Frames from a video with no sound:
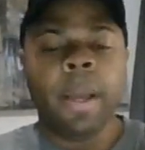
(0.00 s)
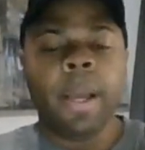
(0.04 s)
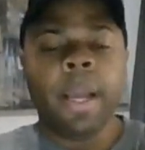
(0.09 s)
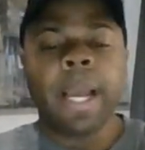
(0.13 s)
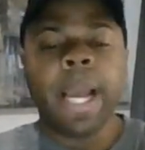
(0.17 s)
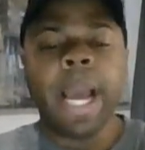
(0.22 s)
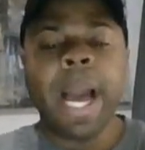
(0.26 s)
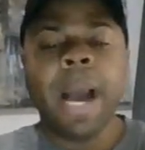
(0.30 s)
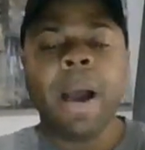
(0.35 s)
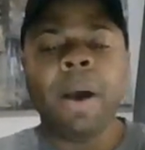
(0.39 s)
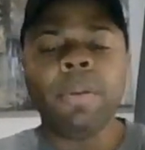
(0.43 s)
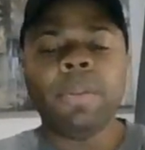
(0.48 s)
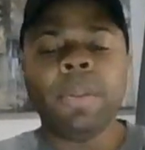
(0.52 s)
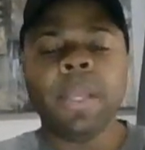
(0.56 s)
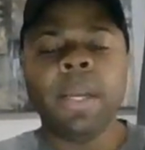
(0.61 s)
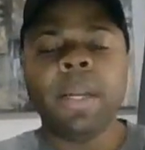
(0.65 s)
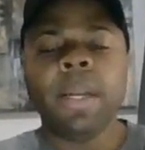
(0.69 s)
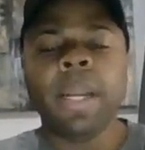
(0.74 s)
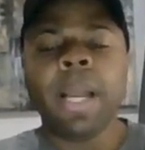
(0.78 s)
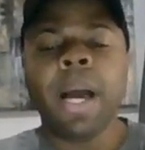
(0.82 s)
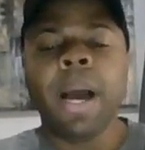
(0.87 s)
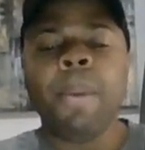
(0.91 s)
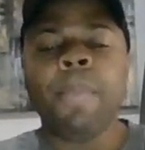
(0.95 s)
Count
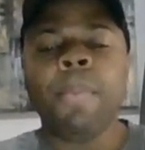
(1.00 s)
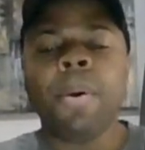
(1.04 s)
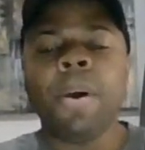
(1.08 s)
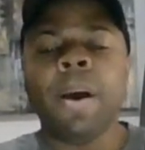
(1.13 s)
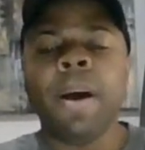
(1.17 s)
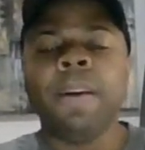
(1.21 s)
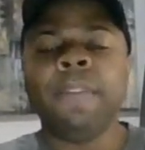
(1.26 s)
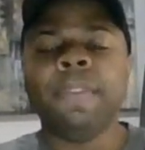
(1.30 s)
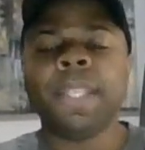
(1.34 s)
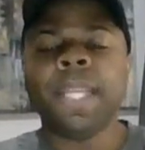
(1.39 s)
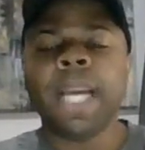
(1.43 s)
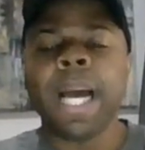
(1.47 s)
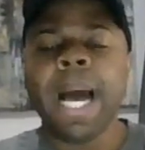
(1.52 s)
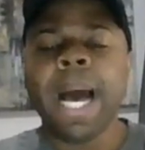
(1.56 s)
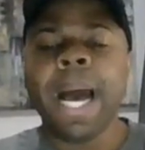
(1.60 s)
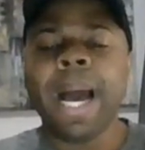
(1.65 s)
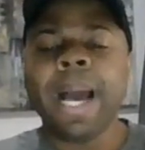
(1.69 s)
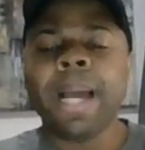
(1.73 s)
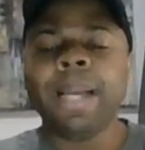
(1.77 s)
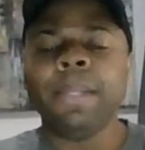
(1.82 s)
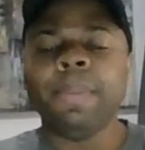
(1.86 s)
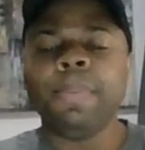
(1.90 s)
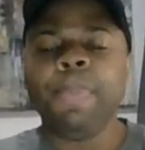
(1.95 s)
the number of
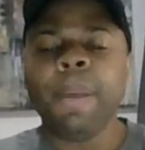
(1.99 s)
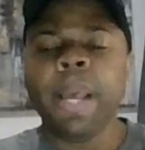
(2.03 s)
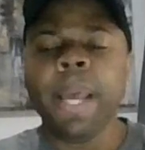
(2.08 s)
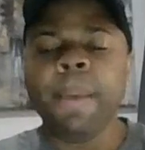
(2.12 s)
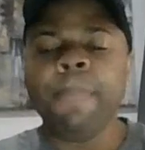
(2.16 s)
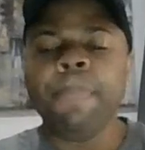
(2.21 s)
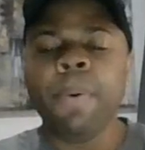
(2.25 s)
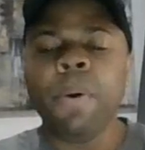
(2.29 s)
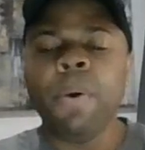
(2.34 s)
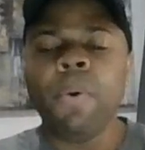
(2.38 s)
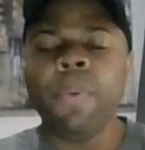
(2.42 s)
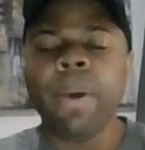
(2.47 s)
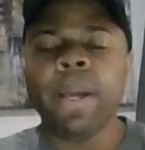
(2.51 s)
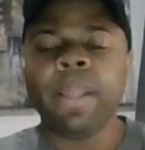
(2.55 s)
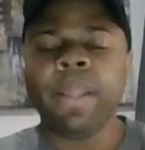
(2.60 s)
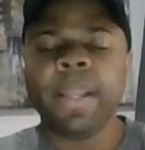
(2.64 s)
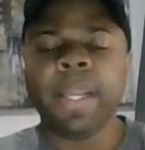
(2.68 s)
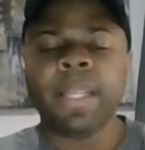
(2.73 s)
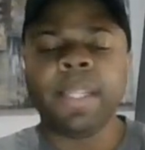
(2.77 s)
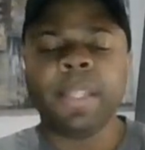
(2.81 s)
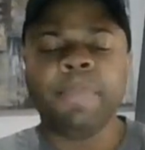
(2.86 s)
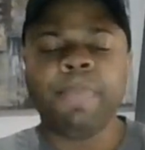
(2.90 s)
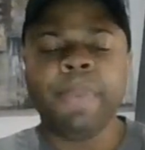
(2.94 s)
times people with
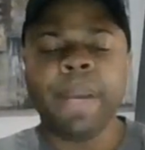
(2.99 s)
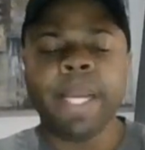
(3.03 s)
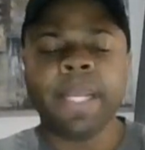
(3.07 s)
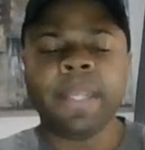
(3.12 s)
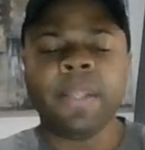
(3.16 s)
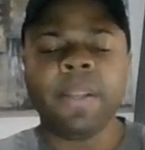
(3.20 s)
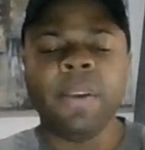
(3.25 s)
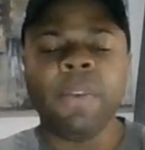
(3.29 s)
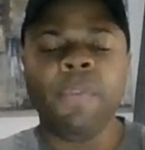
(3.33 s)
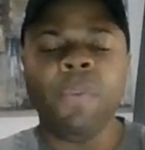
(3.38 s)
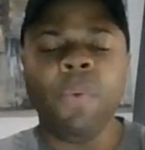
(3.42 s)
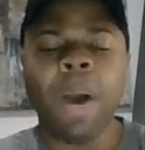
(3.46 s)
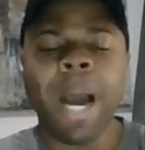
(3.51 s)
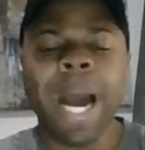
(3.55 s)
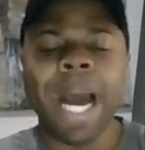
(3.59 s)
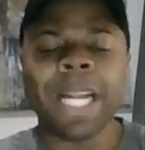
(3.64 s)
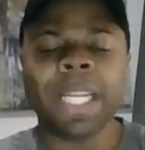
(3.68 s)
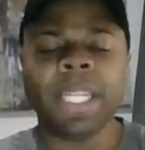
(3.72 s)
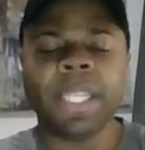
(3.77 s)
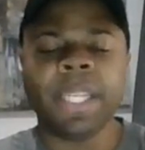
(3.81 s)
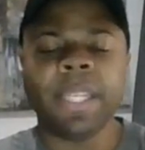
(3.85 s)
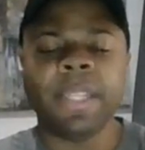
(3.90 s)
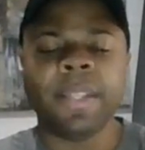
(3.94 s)
expensive
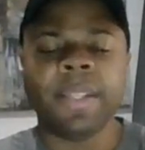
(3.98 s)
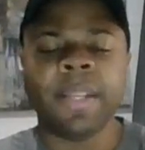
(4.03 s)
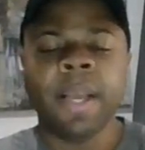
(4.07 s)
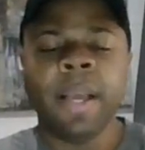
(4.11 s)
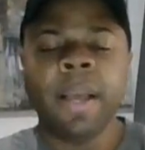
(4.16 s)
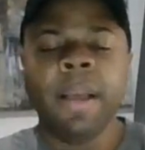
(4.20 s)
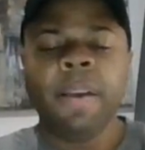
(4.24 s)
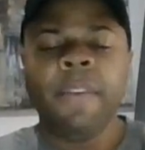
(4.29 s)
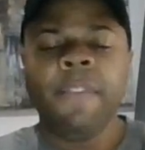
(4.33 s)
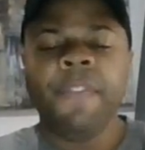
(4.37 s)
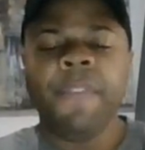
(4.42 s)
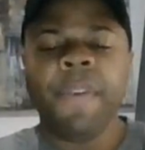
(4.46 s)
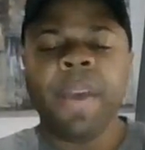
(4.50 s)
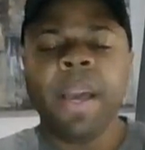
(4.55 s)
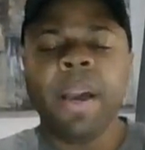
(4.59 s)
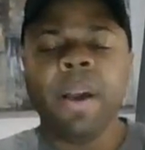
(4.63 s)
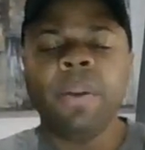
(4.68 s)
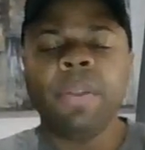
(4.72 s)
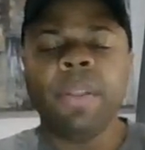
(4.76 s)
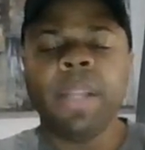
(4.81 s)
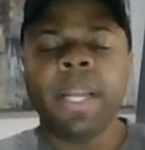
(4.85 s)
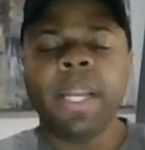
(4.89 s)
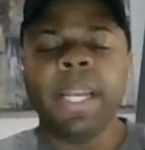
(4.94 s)
watches
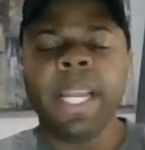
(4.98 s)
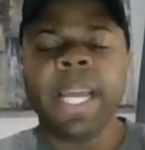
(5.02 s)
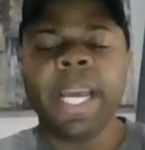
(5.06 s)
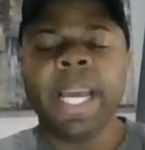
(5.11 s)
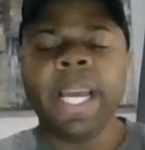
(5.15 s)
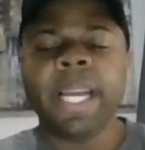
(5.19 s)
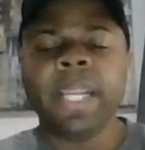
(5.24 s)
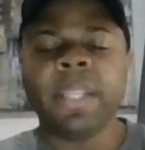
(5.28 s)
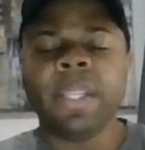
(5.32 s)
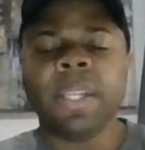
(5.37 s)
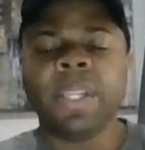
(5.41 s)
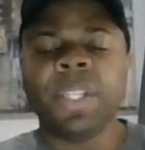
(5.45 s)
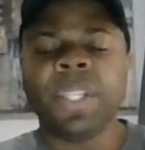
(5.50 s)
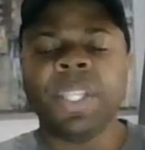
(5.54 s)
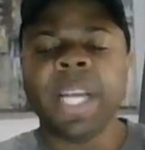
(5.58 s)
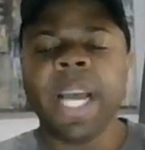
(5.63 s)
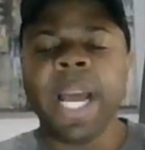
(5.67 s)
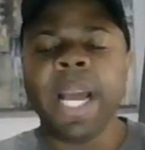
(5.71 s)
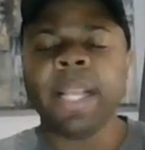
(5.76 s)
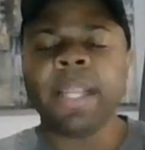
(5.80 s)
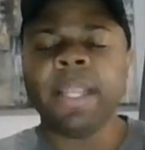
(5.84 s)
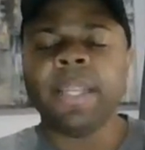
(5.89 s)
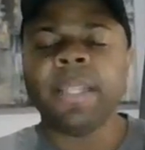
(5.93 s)
feel the need to
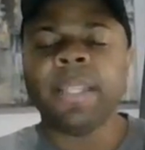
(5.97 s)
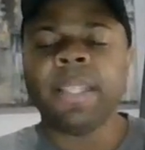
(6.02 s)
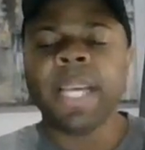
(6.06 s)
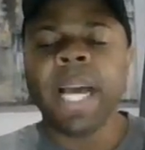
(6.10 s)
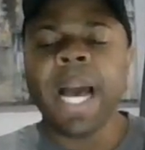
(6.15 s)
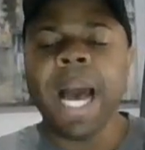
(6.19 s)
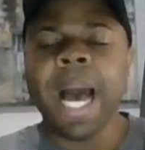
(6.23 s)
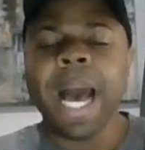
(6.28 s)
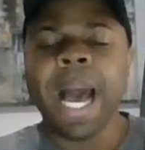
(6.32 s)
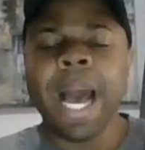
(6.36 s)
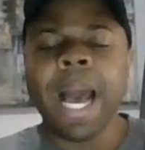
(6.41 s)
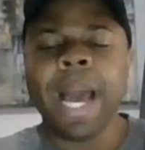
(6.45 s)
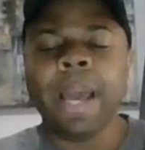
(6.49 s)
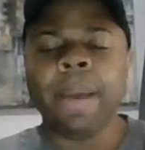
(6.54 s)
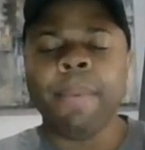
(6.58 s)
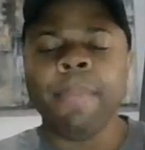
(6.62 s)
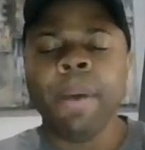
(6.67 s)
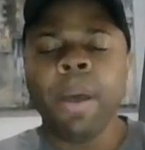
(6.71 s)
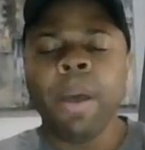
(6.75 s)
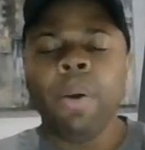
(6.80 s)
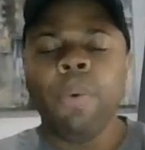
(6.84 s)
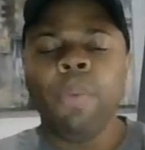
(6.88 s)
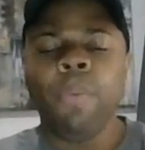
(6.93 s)
check the
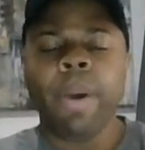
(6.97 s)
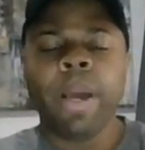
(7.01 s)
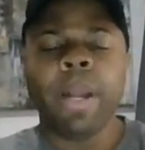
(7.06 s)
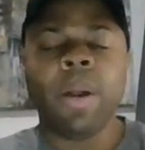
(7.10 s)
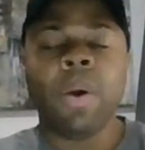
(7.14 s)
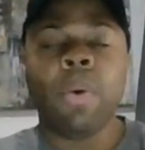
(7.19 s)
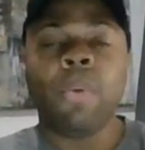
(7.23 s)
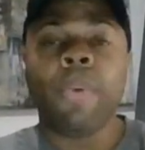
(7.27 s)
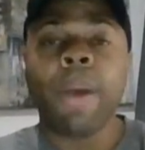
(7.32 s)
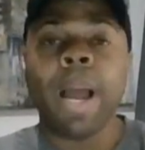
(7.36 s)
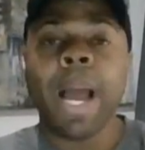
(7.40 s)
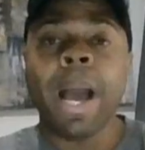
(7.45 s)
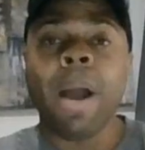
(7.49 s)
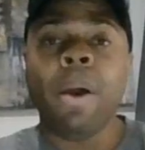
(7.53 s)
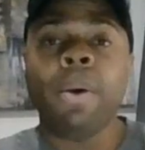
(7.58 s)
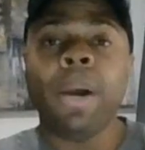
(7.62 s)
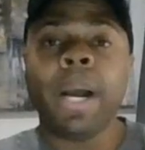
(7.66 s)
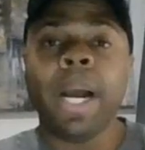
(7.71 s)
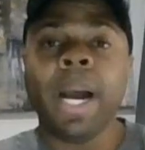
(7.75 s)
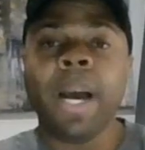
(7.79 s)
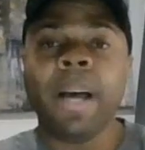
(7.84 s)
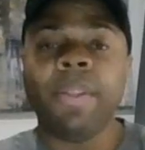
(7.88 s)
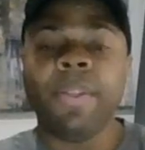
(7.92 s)
time when
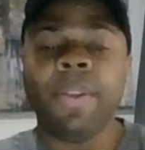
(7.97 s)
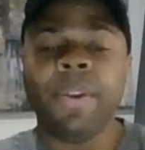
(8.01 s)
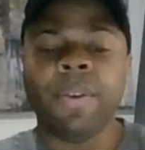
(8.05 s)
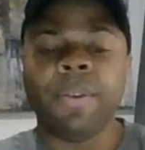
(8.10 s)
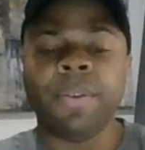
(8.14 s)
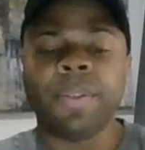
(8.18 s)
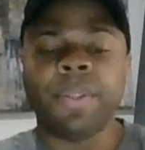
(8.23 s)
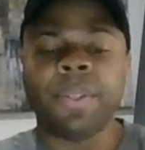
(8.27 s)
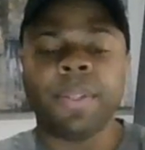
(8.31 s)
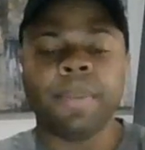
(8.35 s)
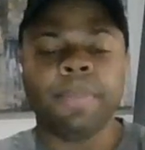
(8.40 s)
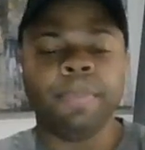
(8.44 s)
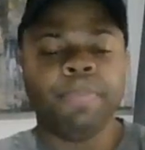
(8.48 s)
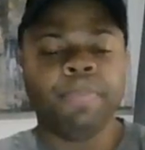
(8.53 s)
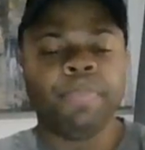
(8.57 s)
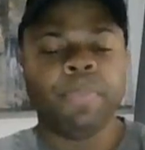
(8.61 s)
around others.